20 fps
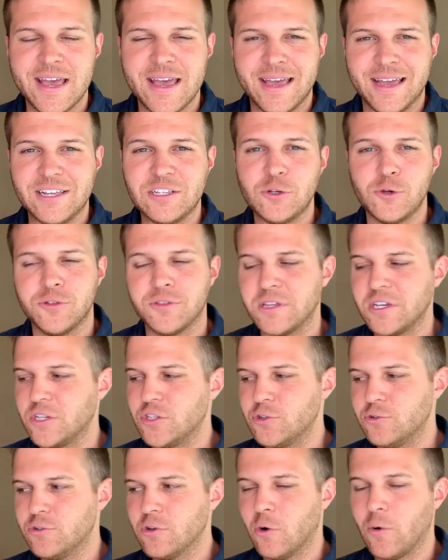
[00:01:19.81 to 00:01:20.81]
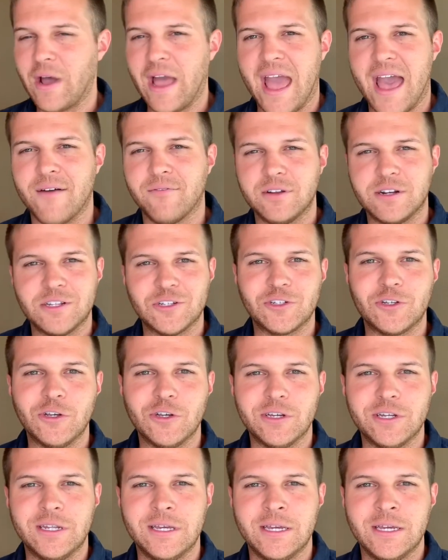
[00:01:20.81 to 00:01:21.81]
and you think you don't have it as
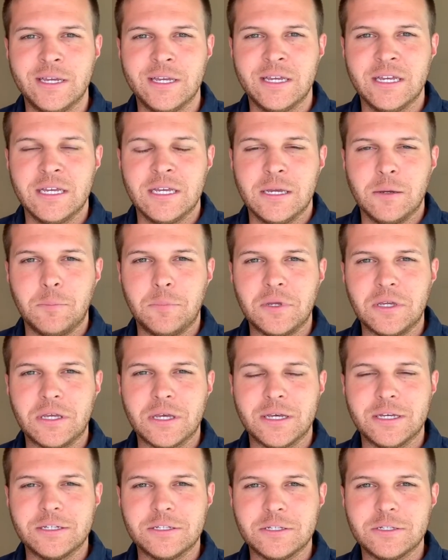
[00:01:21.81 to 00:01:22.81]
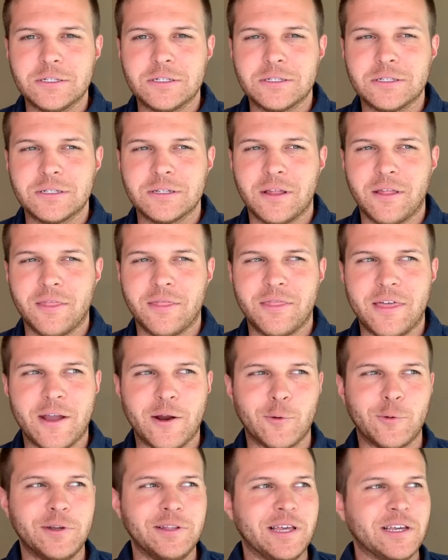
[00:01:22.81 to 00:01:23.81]
good because
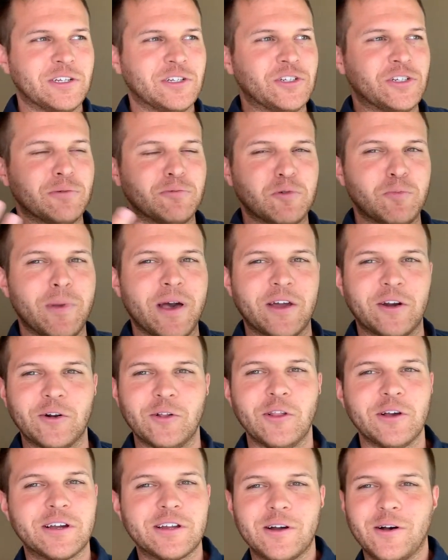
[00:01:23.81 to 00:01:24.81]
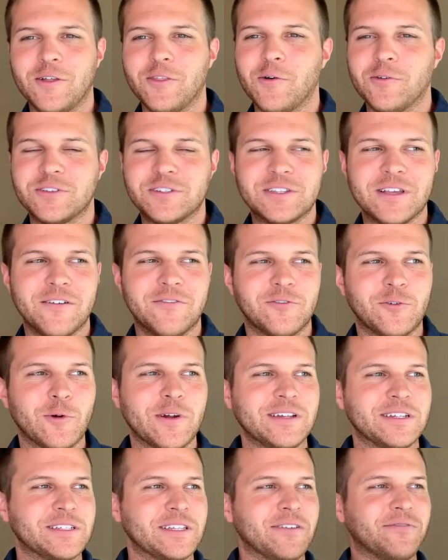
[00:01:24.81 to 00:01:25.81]
their relationship's better. Look at all those stuff,
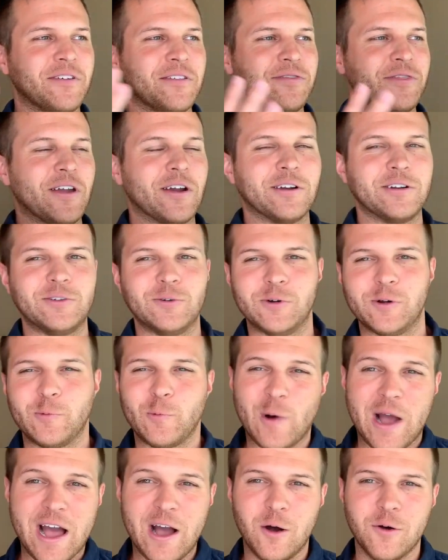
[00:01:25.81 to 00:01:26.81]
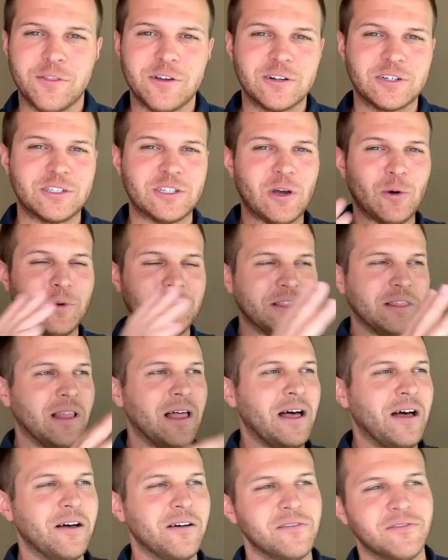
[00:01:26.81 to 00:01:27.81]
great stuff that they're doing. Wow, they're so in
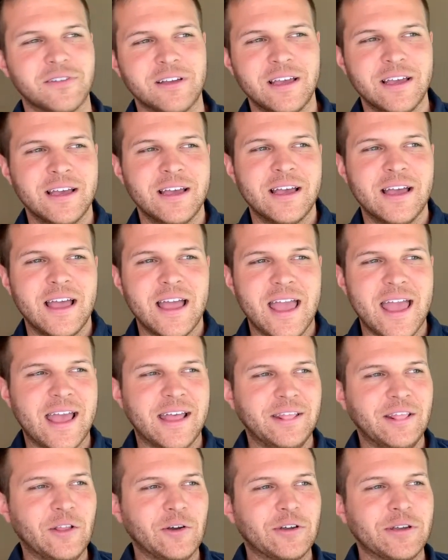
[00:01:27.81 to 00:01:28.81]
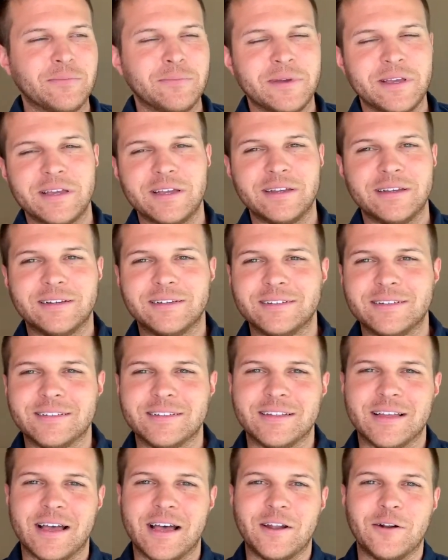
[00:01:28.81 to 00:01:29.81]
love. And look at me.
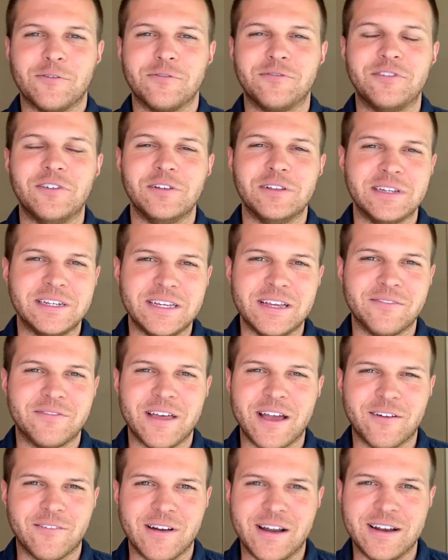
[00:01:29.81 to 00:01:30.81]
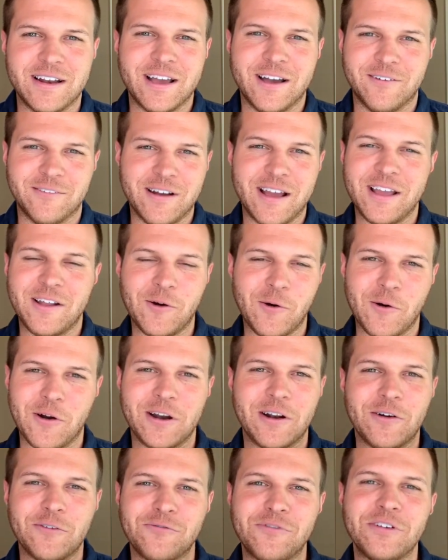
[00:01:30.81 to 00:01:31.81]
I don't feel any of that right now, right? Or I
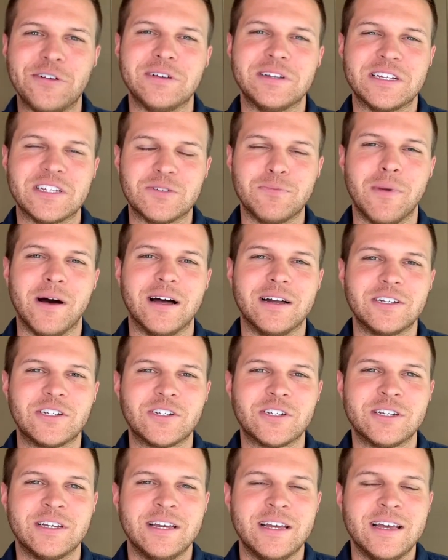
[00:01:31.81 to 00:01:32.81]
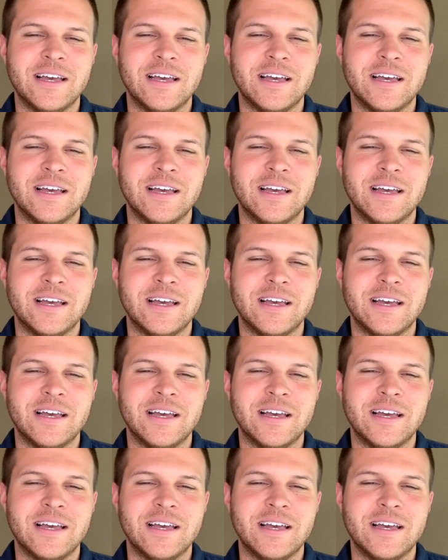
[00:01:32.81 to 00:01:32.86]
don't feel it as much.